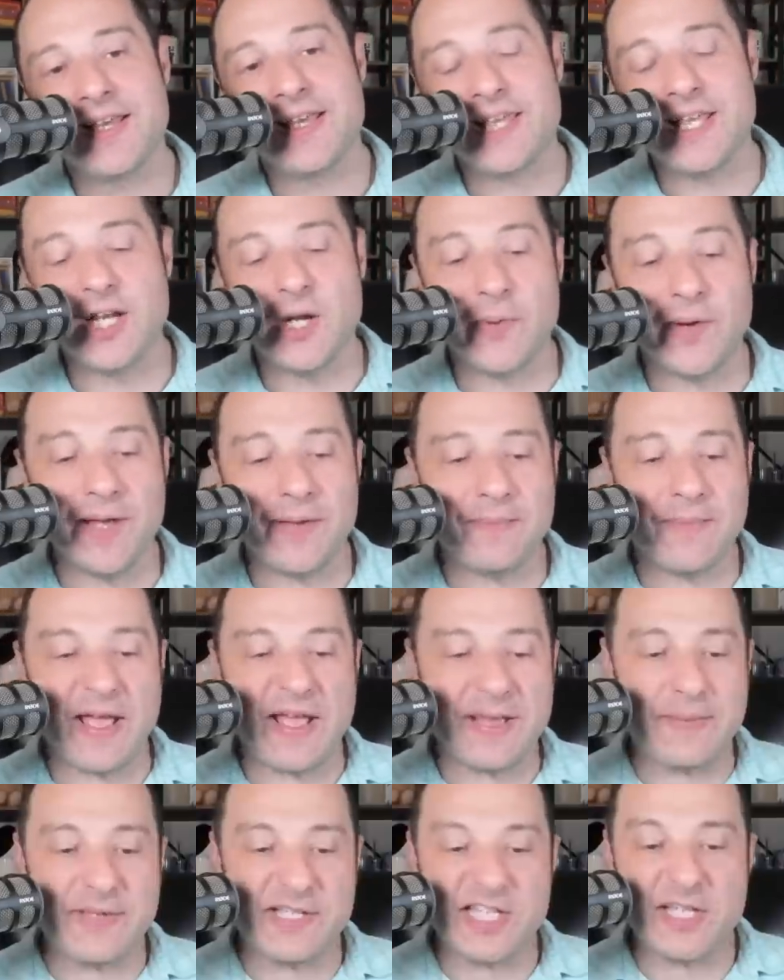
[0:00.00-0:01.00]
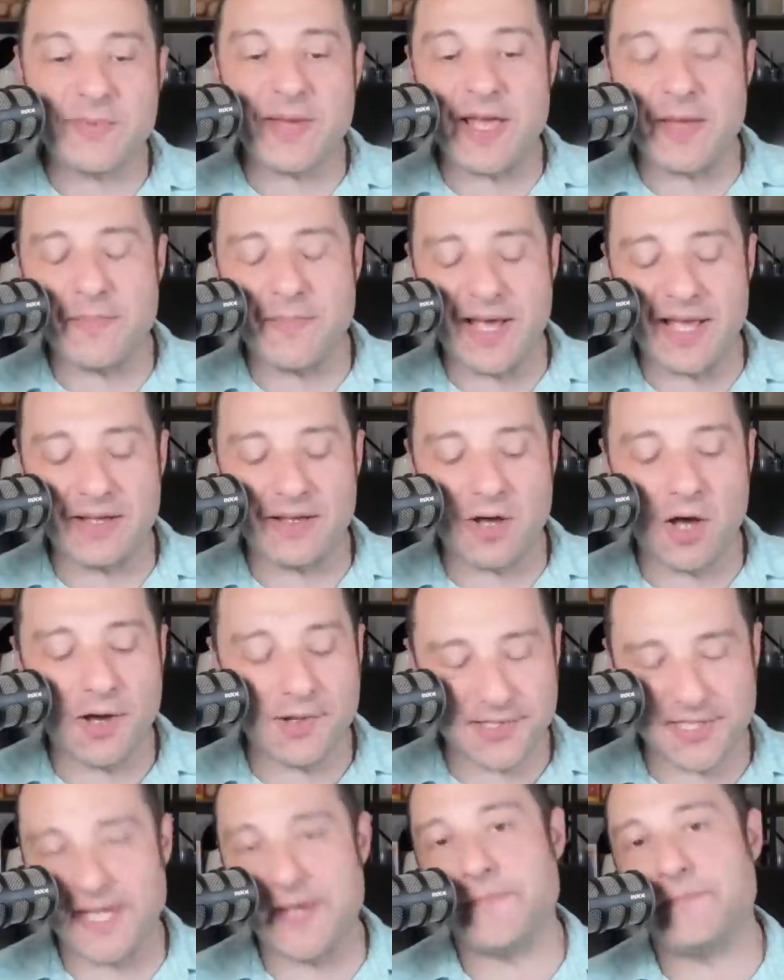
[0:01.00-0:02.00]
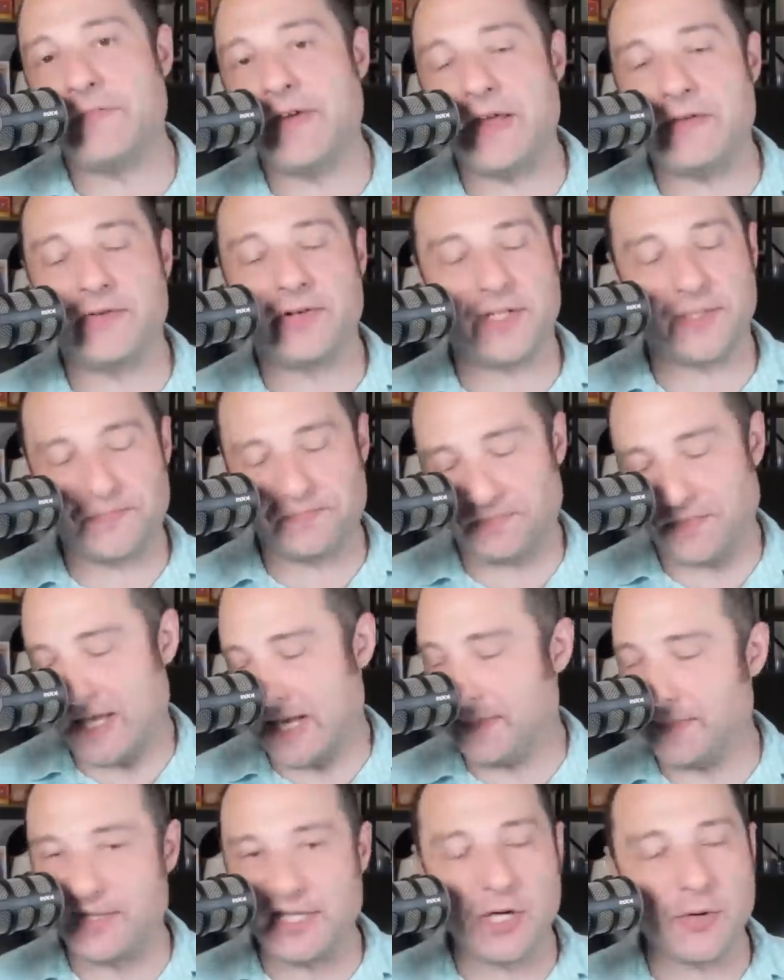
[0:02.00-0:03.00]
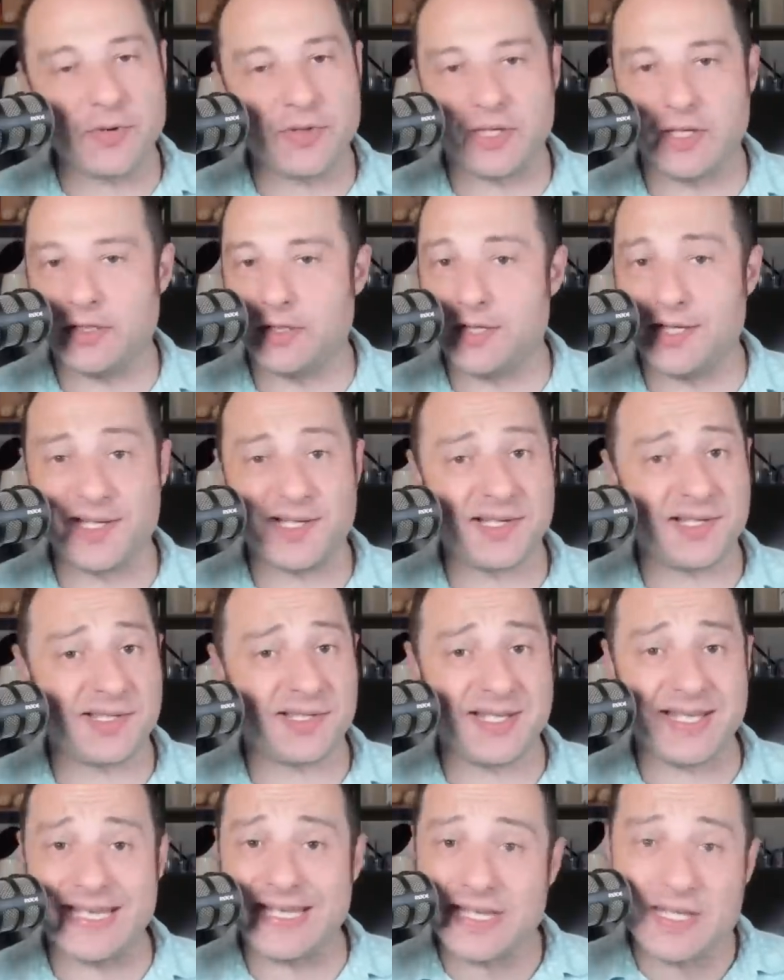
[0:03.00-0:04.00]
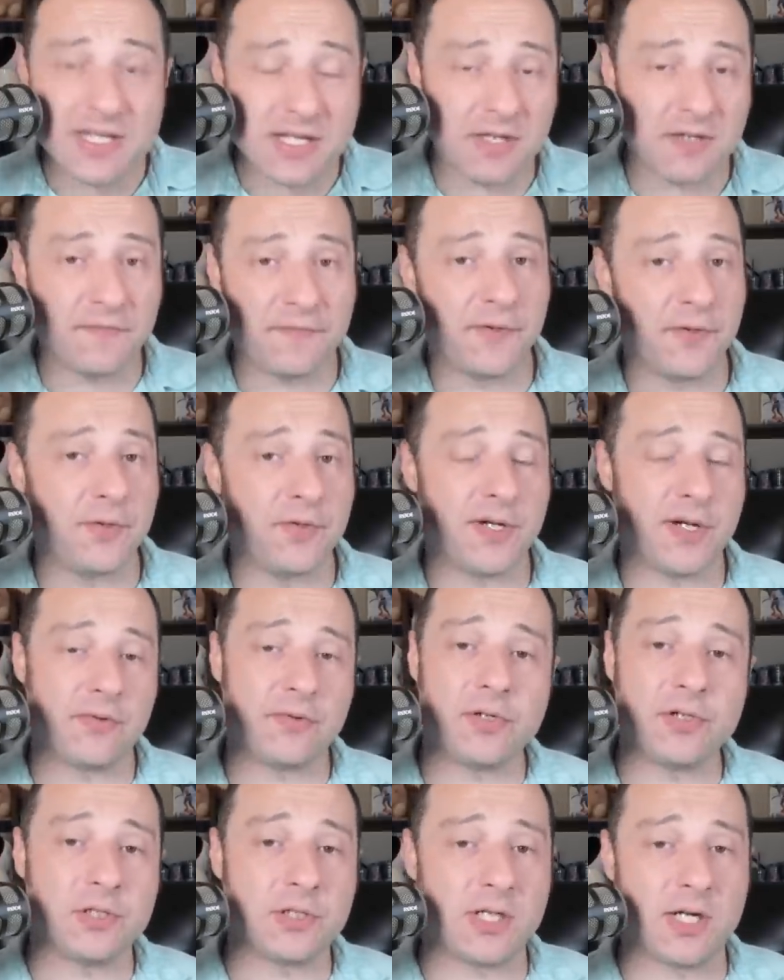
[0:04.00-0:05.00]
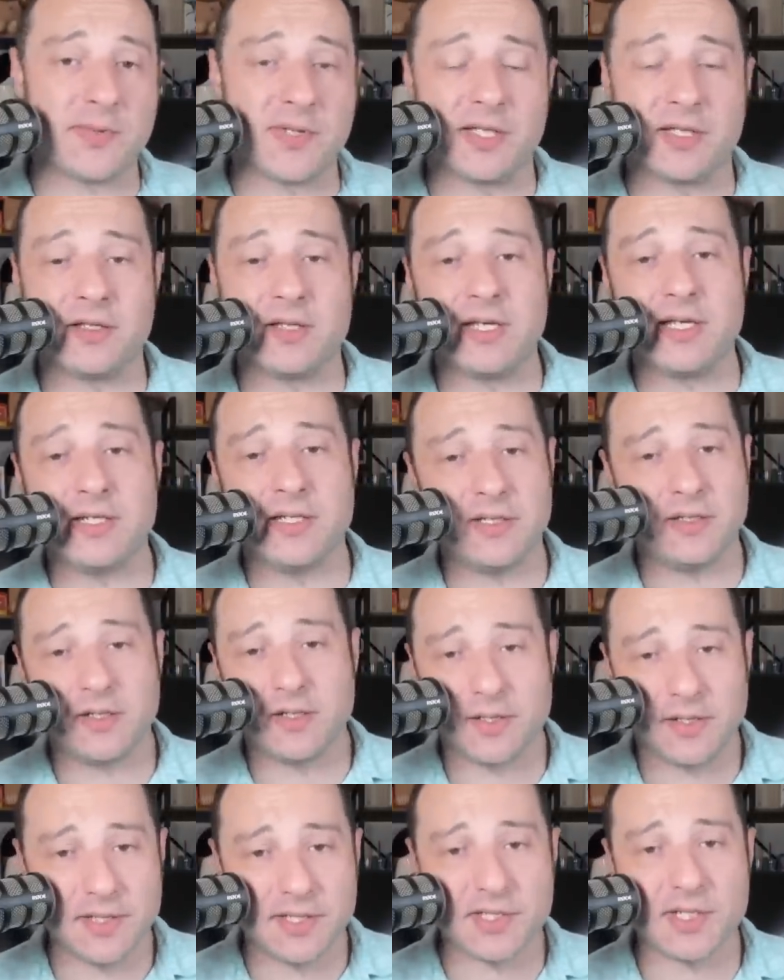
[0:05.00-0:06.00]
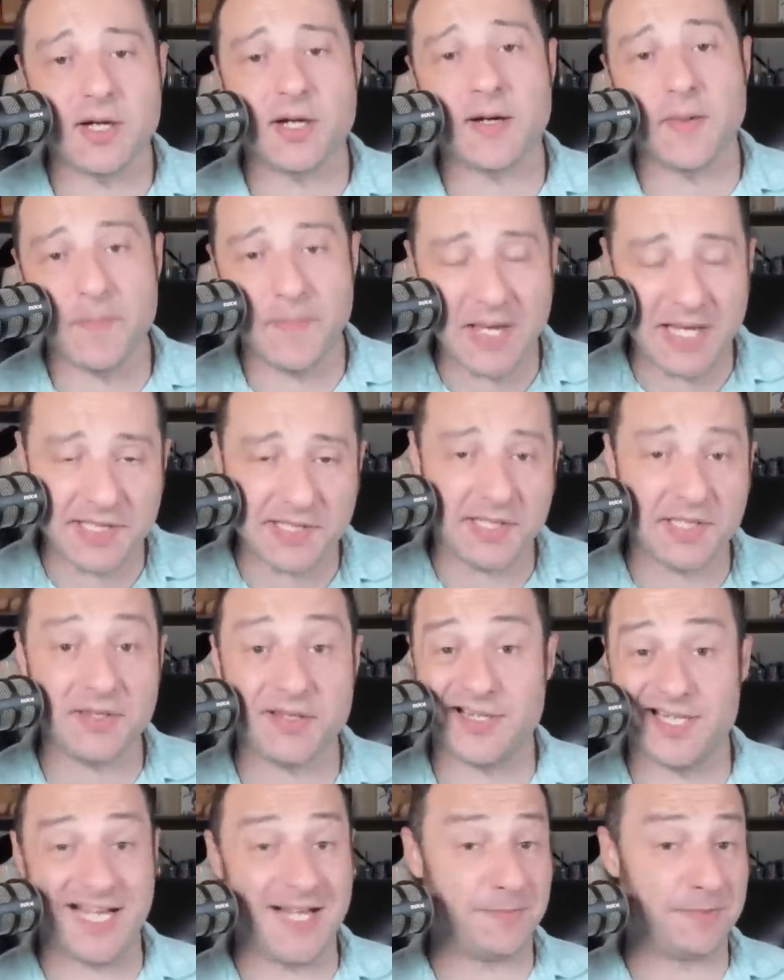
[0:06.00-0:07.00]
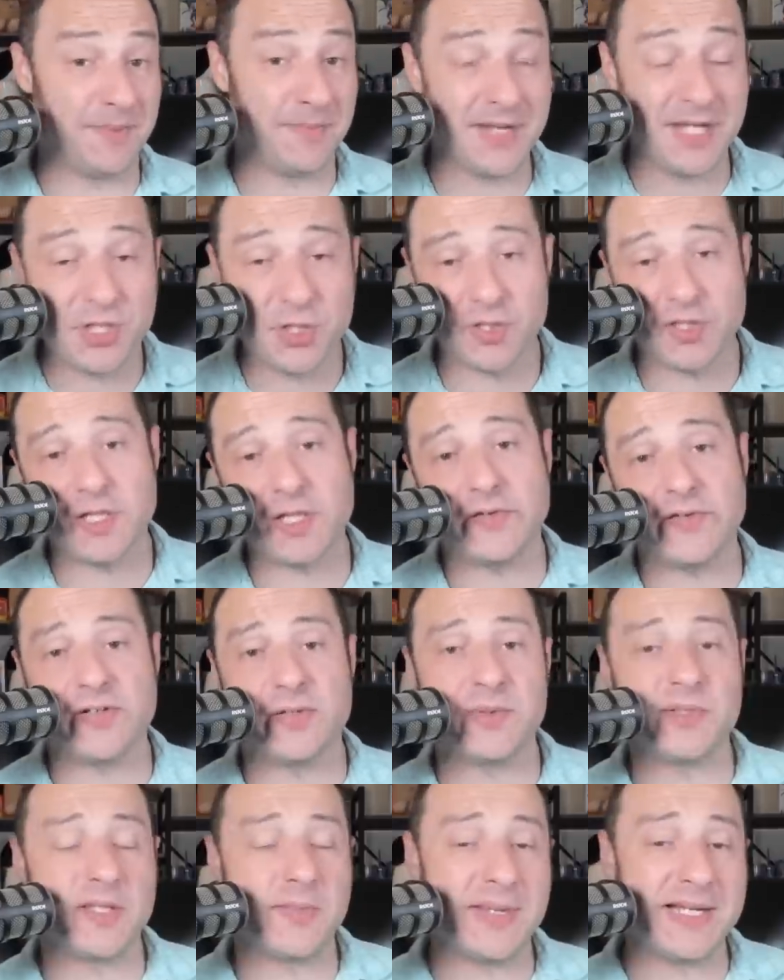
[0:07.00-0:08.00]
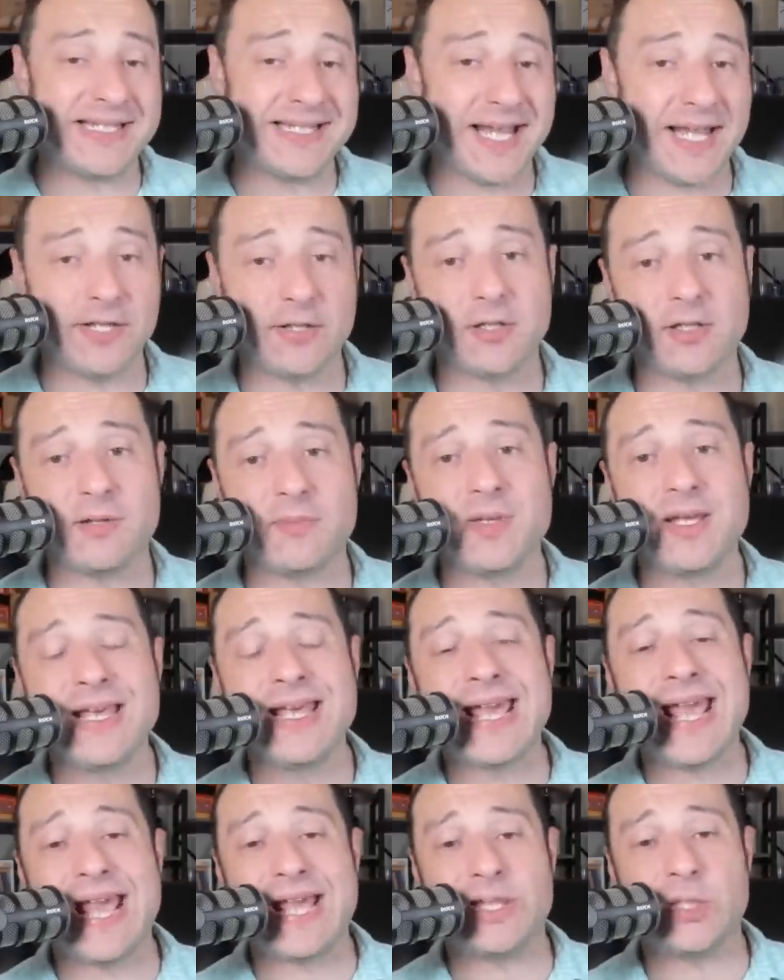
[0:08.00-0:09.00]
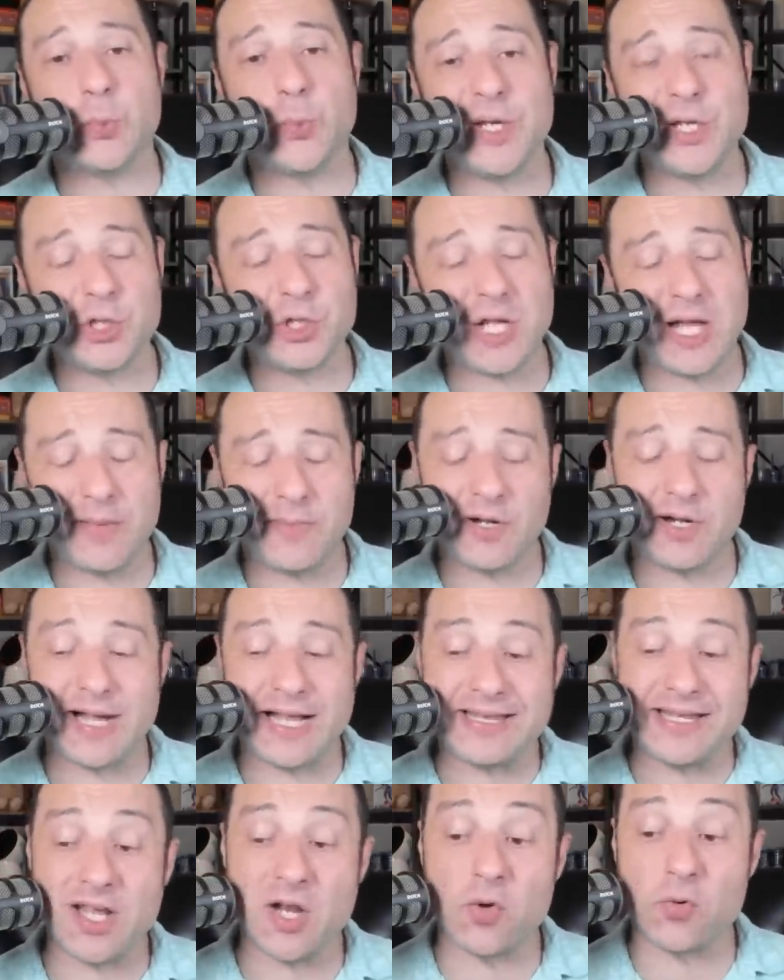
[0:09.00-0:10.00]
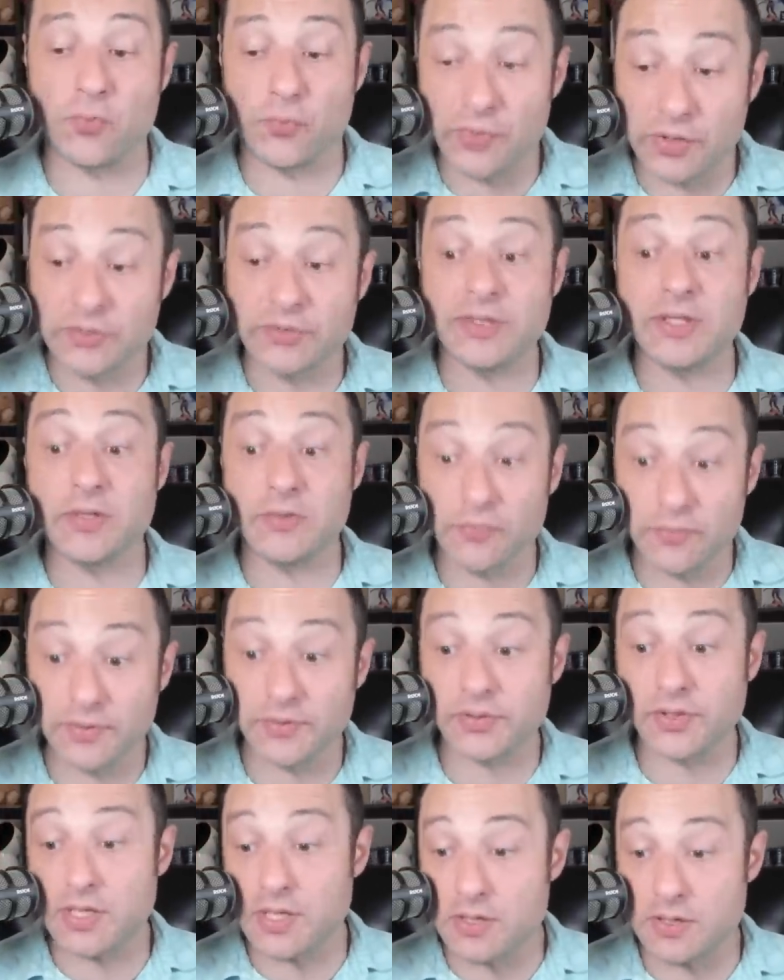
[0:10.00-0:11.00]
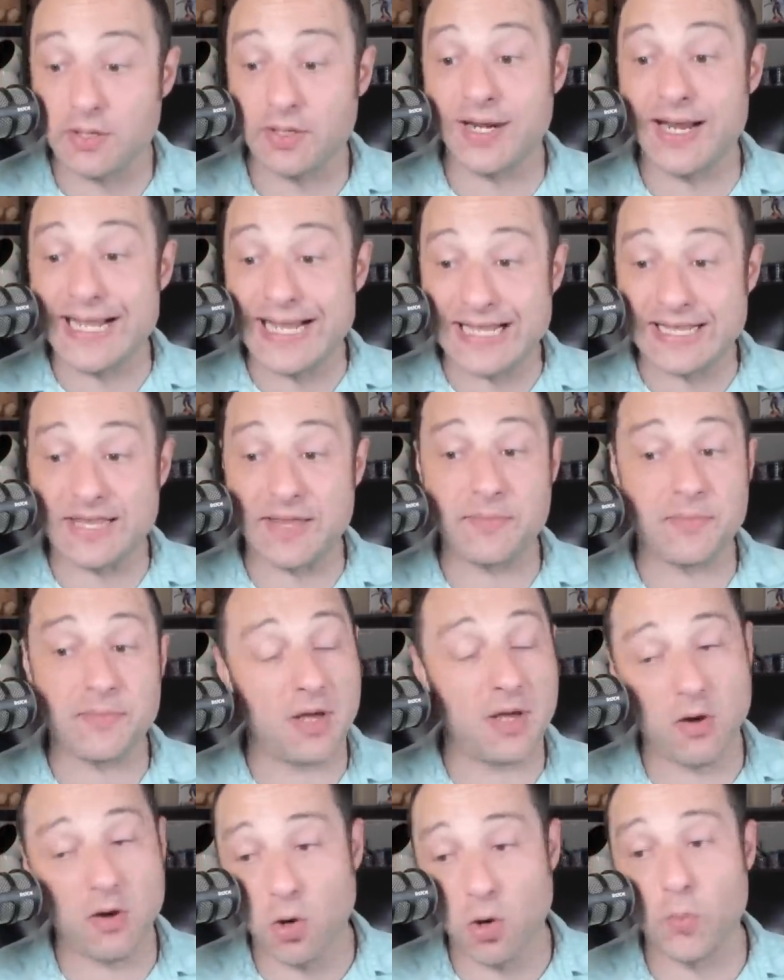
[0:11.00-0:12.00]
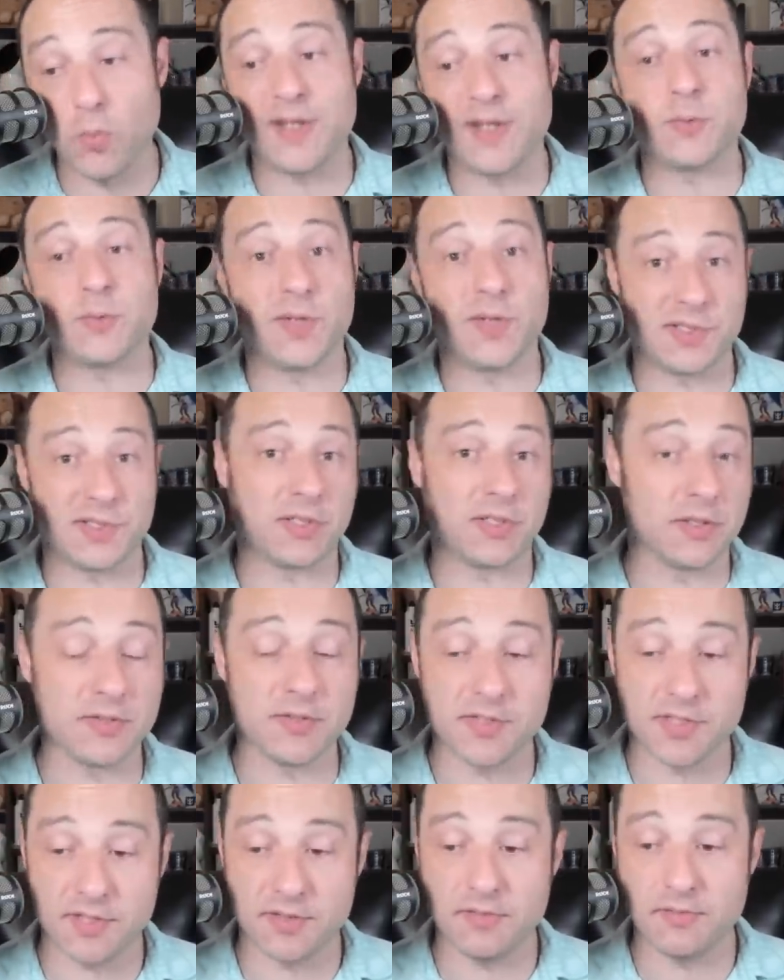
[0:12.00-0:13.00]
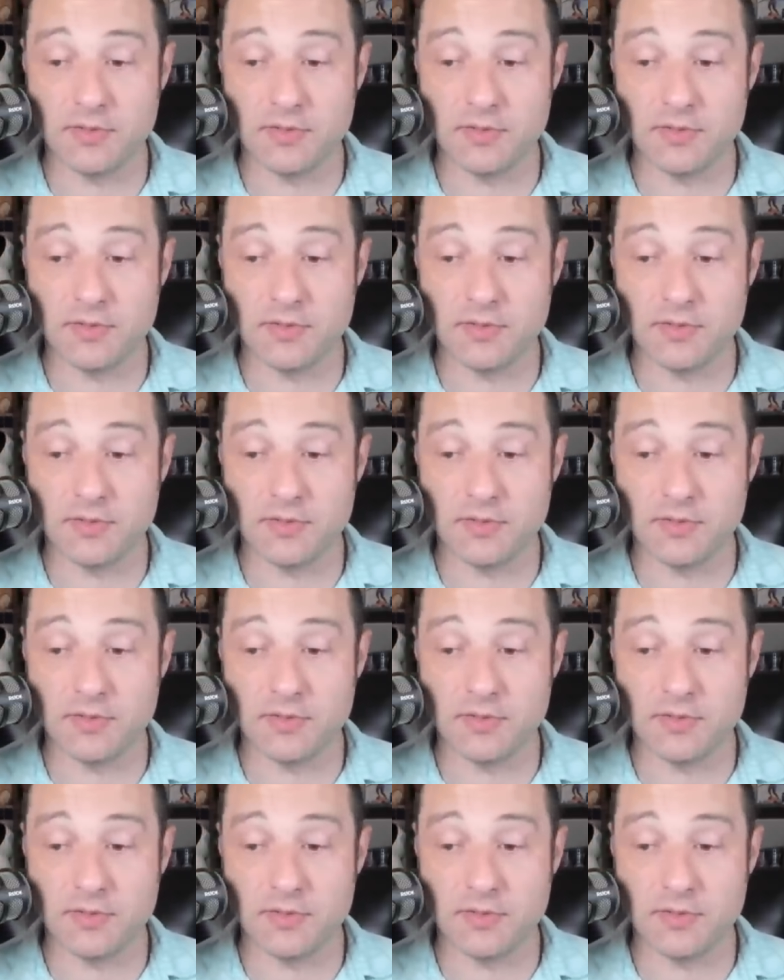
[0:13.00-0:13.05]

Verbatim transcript: You know what? My still my my all-time favorite, and I'm gonna go with it, is the Indian food on Royal Caribbean. The Indian curries are amazing. They're complimentary. They're available in the main dining room and the Windjammer, and they are really, really good. And I get them always once a cruise.